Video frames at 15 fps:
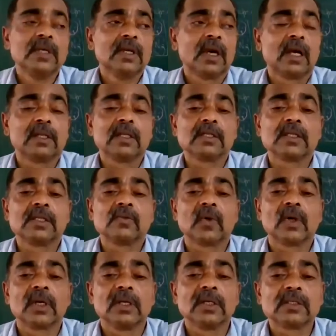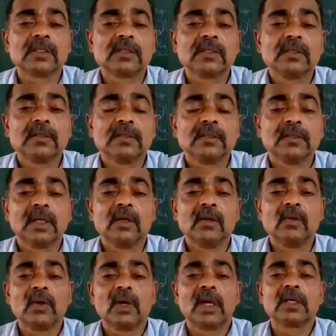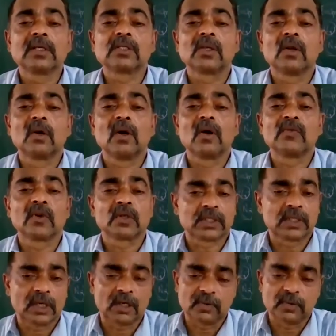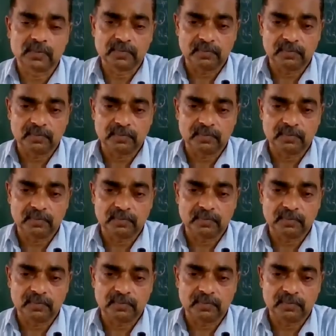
And this is what is the Newland's law of octave.